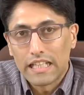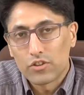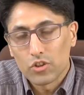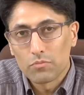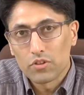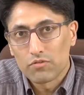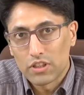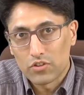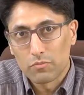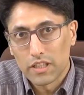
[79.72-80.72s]
In terms of
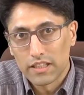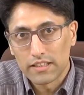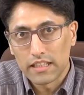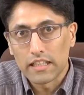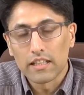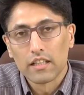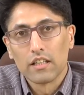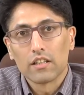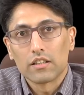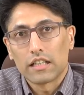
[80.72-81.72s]
disability,
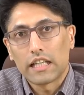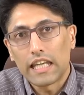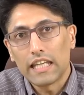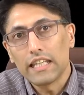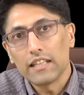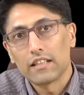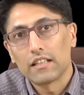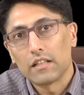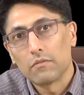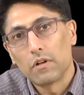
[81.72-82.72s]
the key
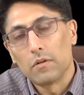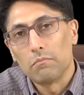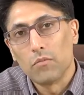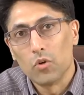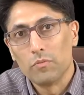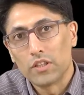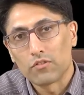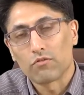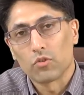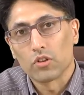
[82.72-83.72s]
a
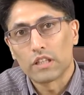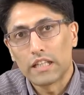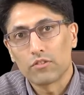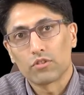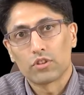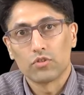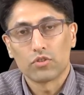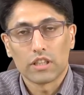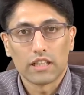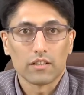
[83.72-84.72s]
moment for
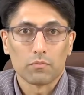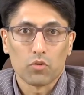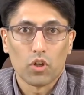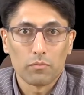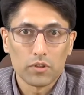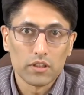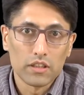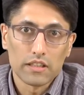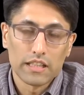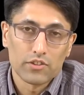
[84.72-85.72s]
introducing the
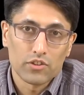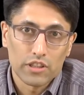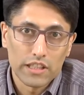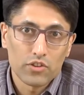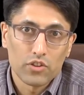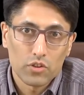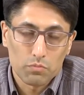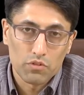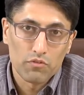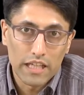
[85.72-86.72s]
proper legislation
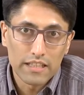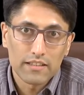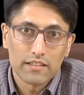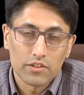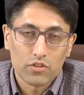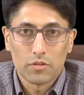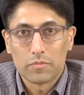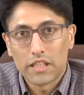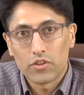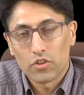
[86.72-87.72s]
to prevent
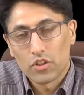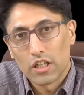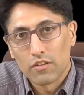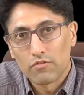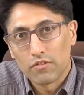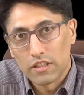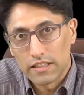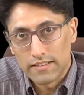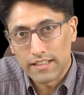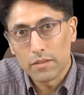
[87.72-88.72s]
discrimination of the
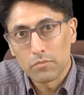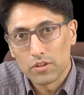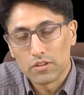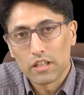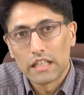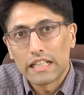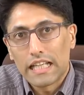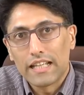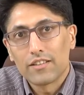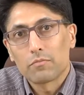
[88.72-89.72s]
disabled
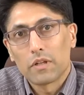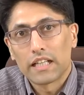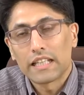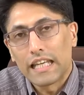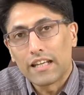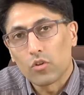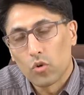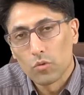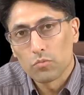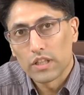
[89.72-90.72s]
is by
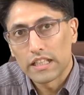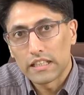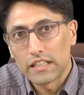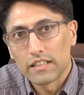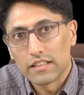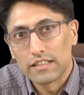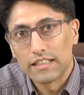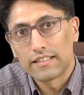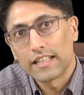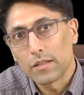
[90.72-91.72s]
incorporating the
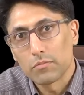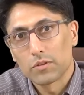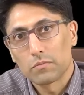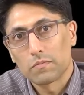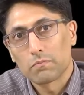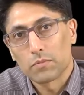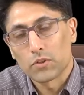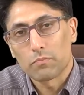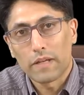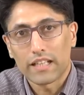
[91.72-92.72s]
disabled
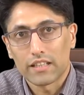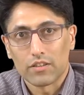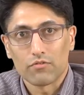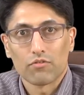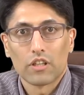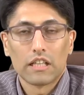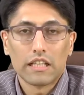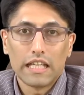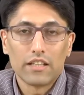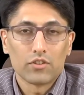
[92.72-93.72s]
perspective
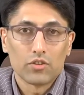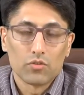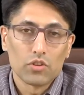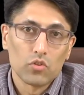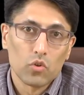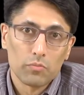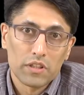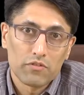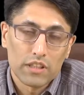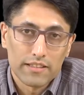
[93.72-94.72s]
into the
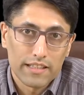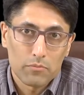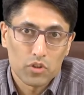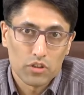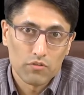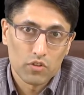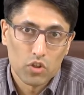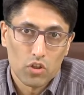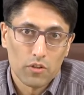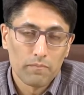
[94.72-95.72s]
normative conception of
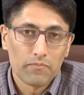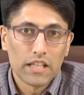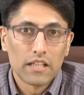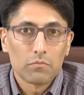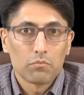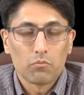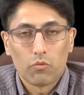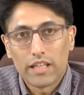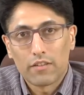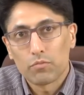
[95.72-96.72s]
law.
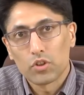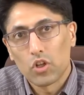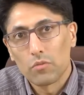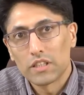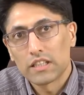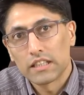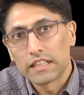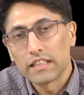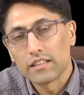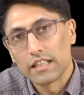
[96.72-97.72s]
We have
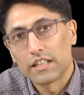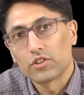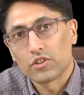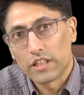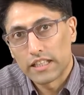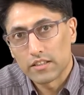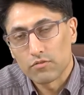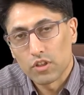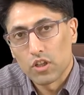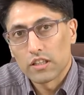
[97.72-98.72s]
predominantly
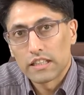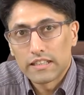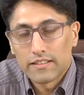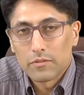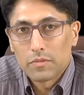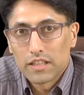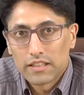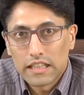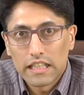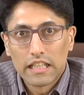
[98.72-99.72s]
legislated regarding
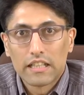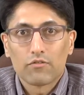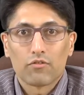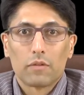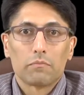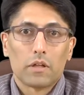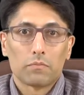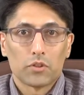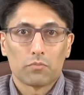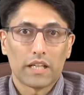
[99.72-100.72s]
disability from a
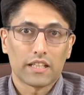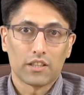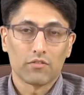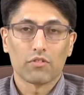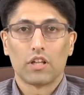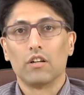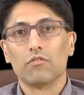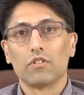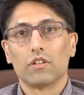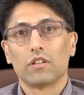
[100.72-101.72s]
perspective
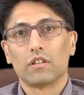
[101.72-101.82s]
of